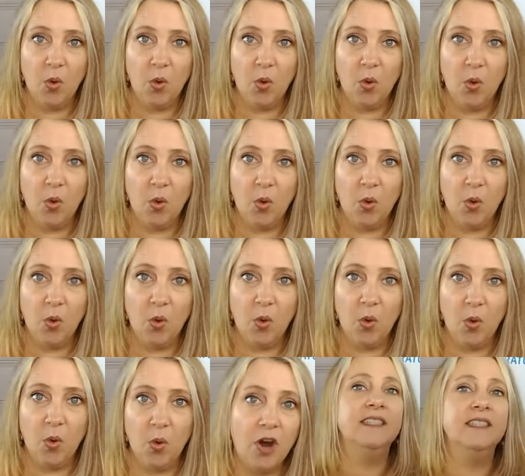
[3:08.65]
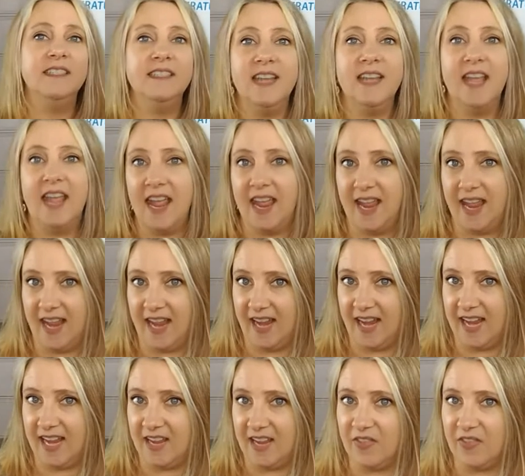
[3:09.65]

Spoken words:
one day.